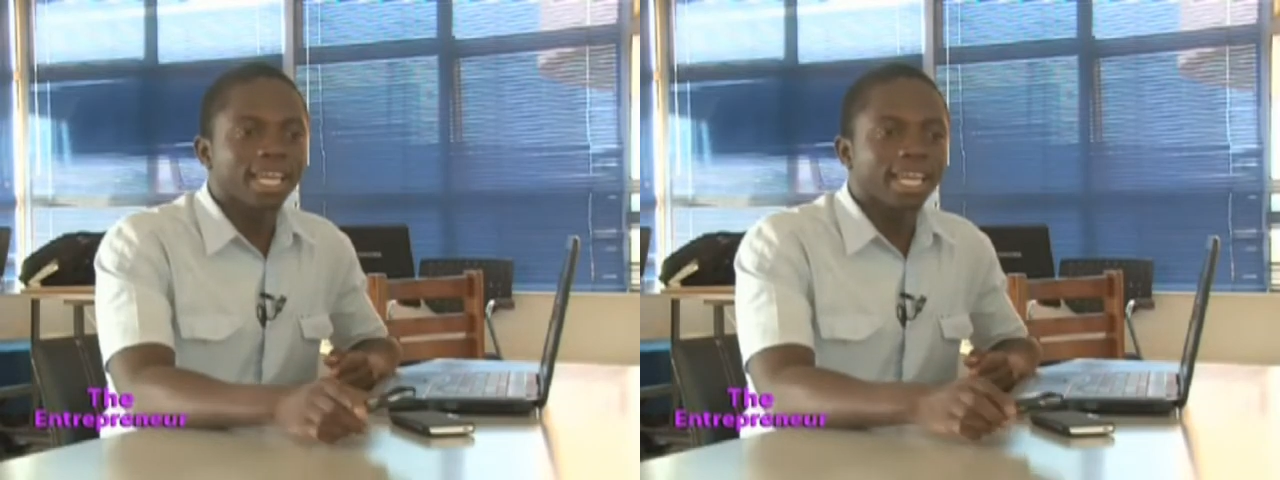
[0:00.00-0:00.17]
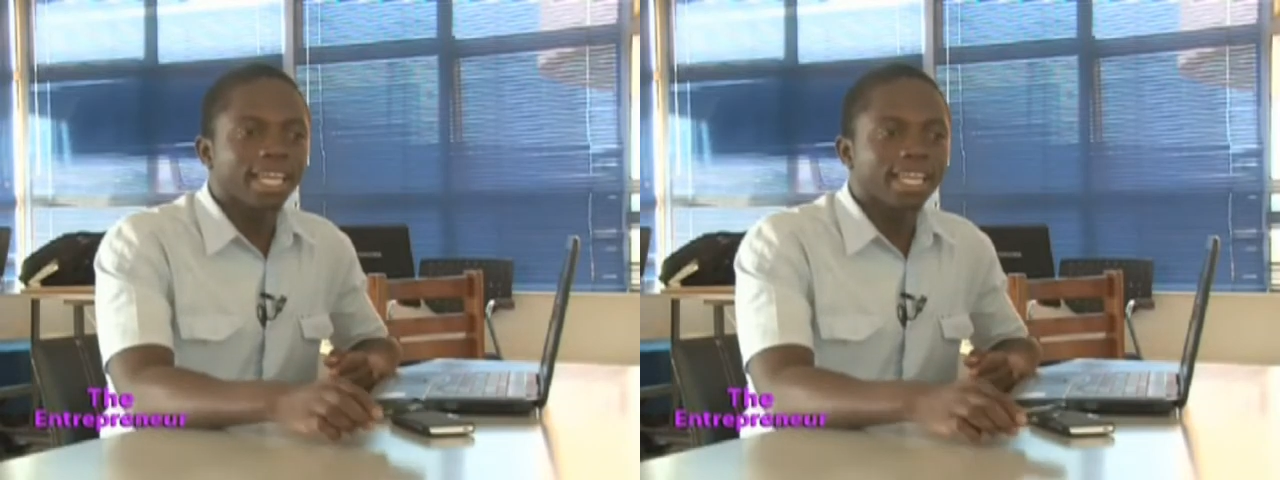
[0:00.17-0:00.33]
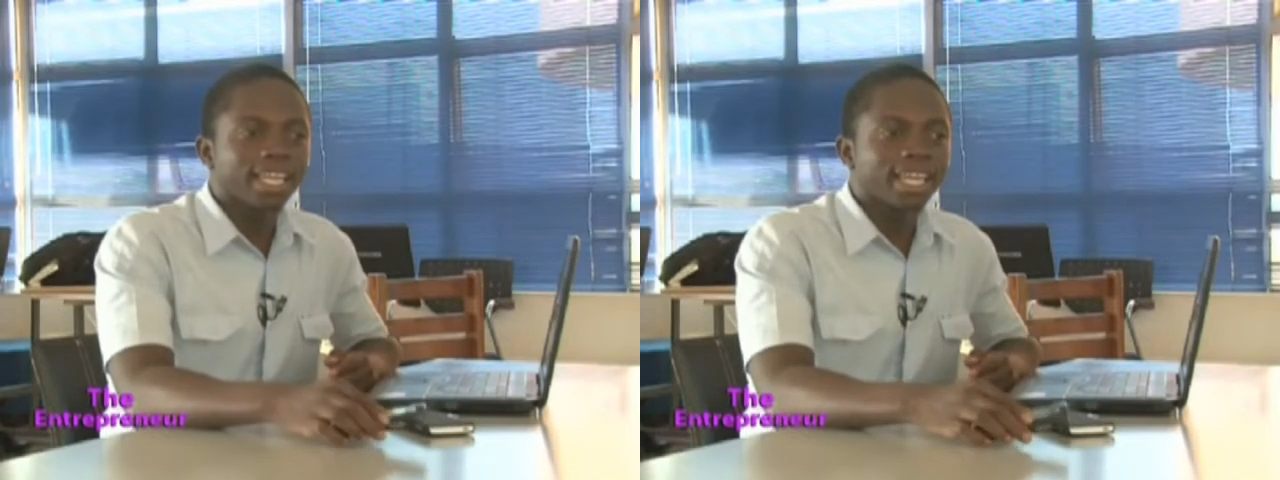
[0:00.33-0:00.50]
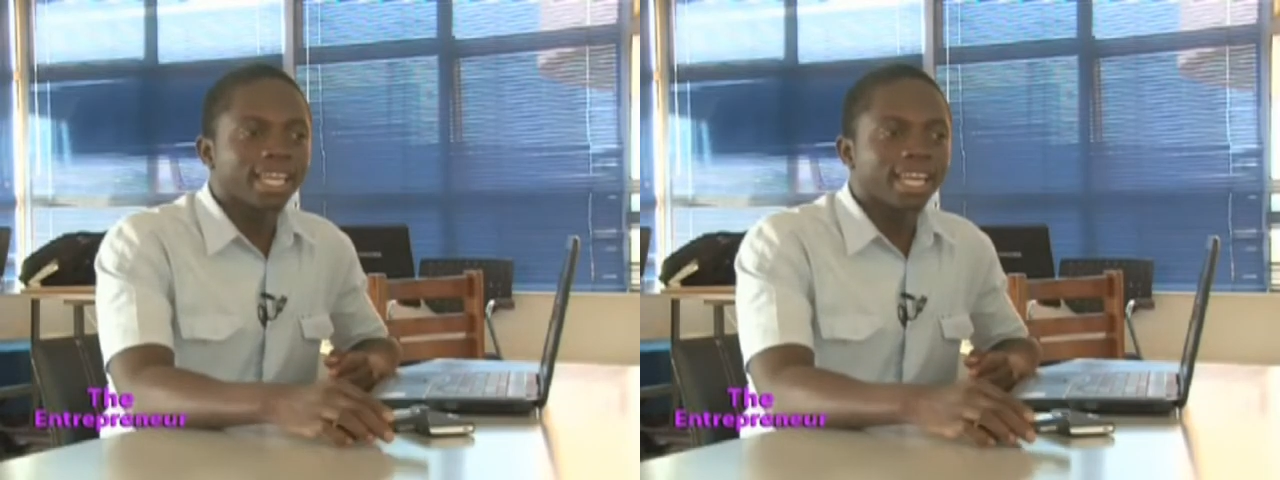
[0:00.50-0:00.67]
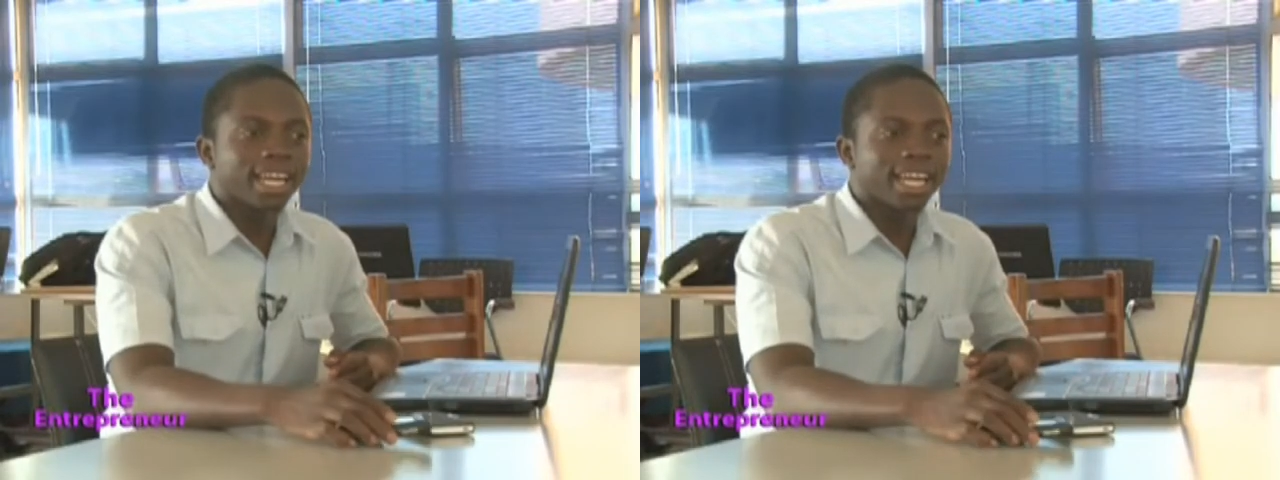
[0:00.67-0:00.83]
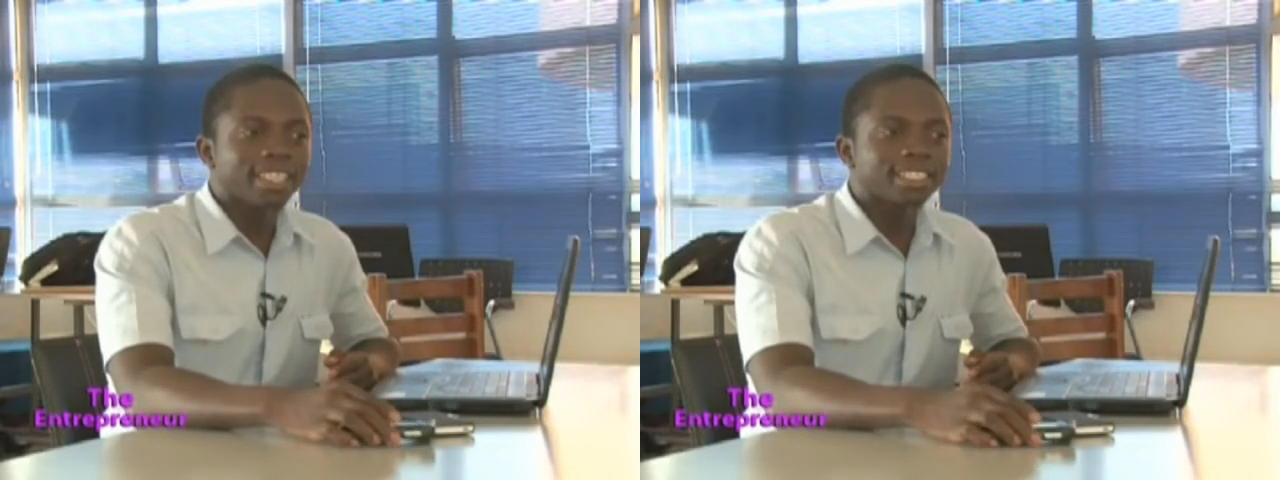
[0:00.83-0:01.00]
And
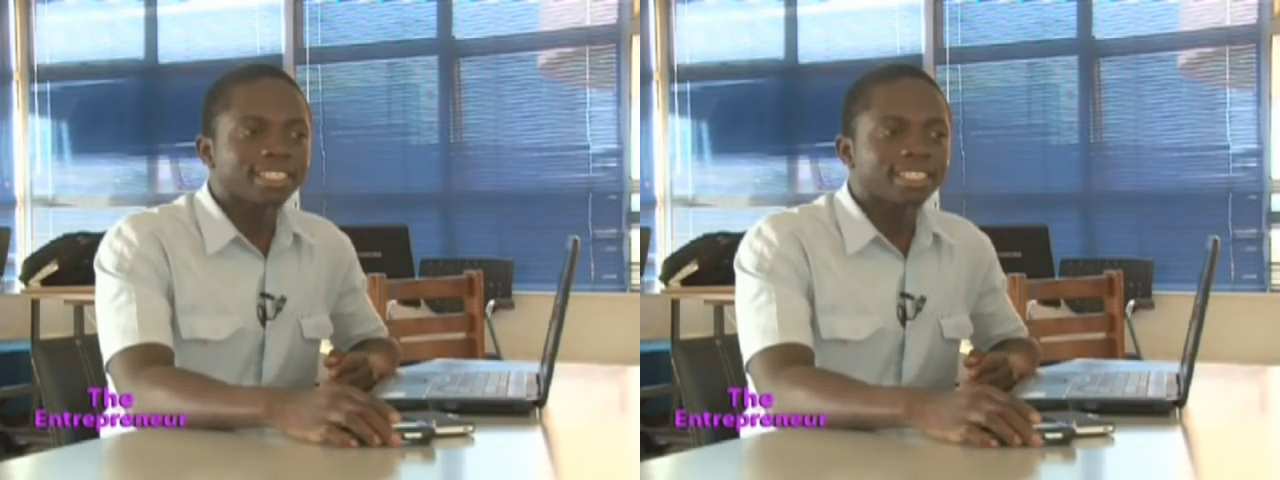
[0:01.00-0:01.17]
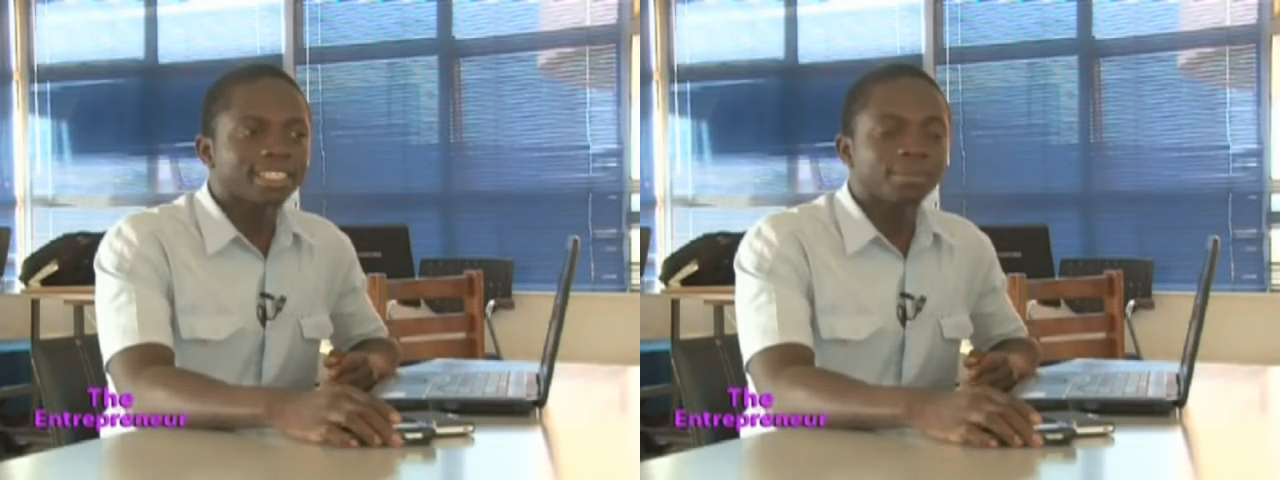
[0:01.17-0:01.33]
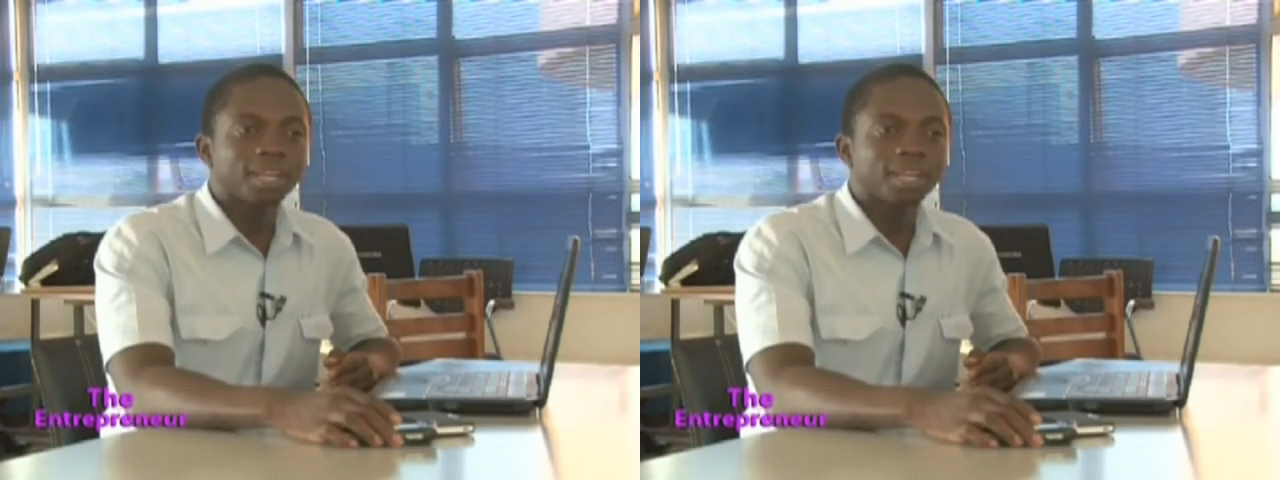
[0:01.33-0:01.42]
ICT is